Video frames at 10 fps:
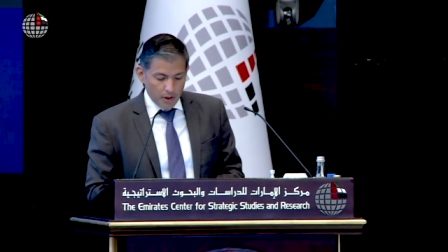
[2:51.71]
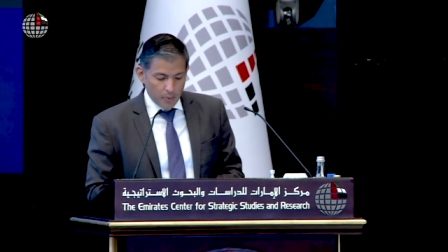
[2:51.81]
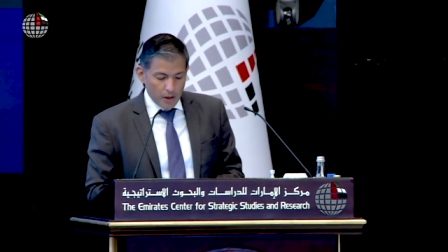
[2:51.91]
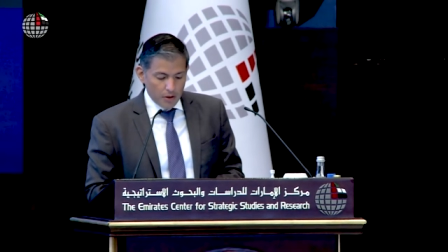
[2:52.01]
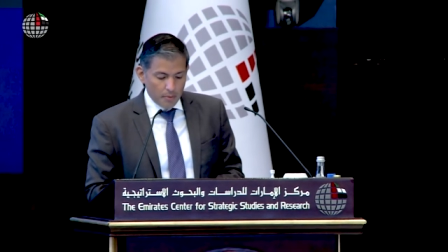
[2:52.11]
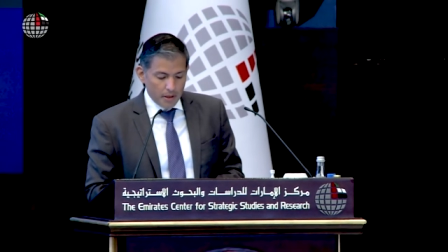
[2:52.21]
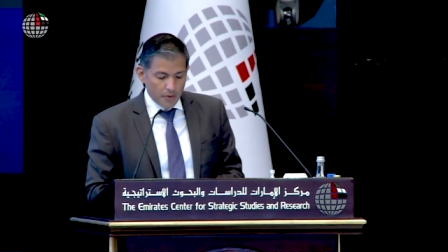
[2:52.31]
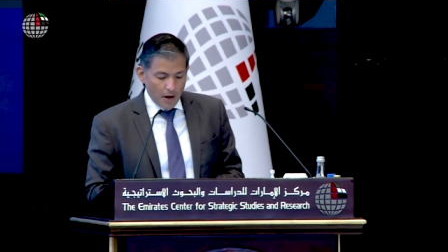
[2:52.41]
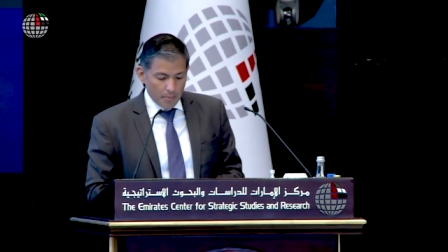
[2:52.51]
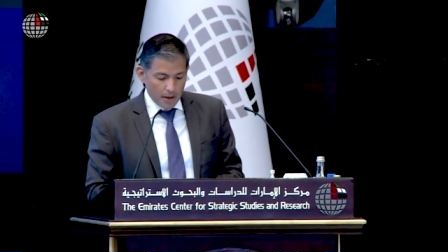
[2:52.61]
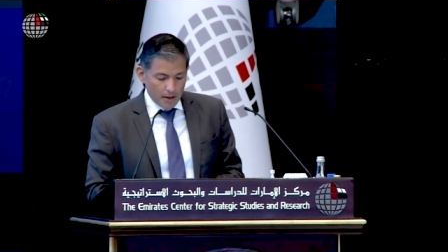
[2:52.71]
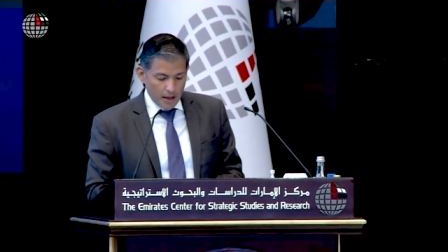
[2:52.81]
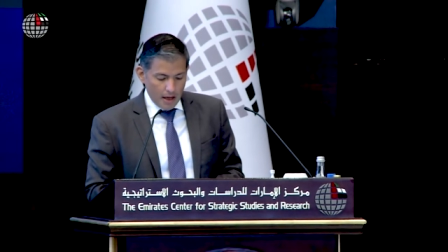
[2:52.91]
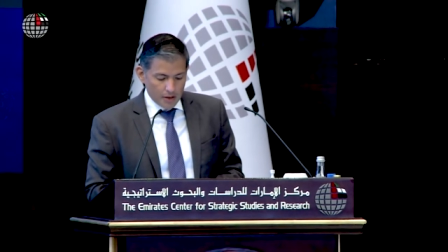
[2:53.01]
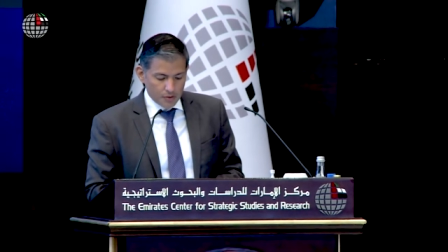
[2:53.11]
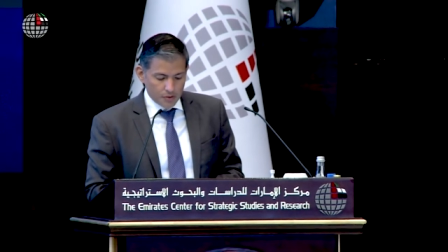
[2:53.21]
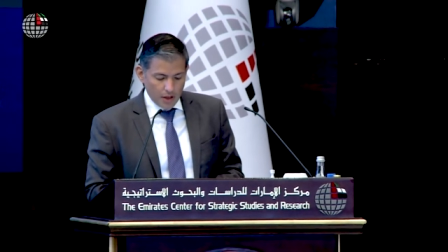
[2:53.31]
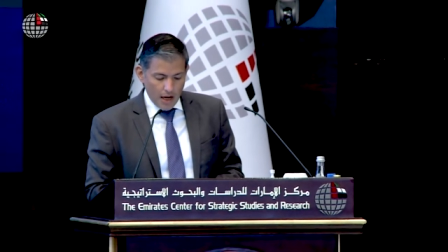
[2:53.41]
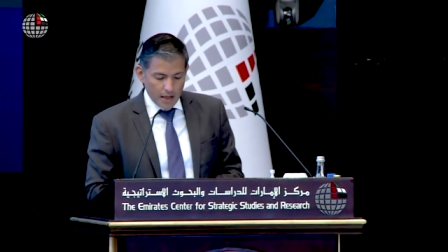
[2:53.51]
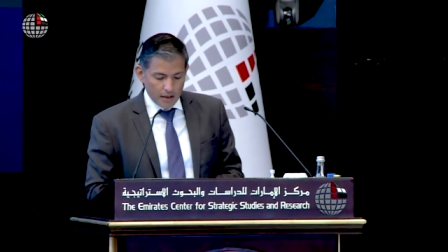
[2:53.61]
will not be rapid and
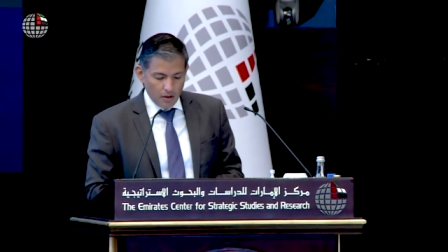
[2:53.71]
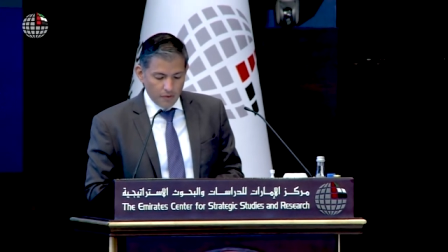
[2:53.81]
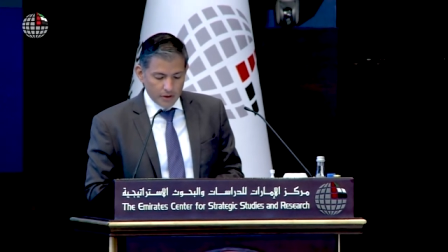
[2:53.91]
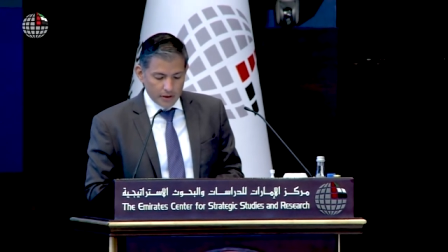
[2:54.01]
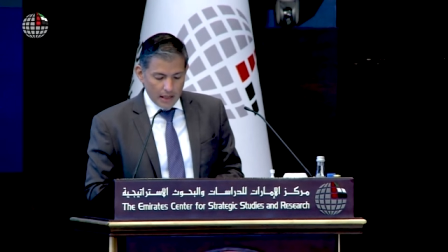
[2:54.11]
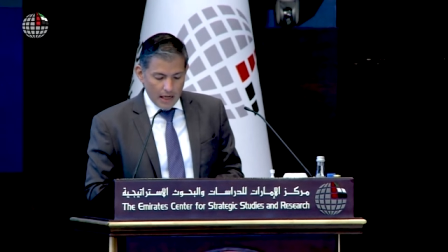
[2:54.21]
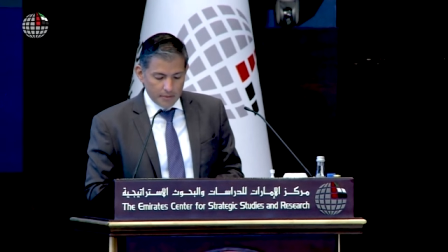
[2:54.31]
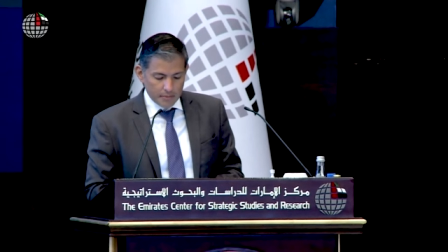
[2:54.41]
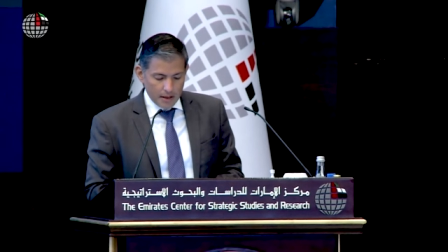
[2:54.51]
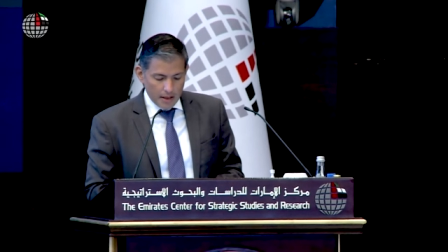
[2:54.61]
sustained over time,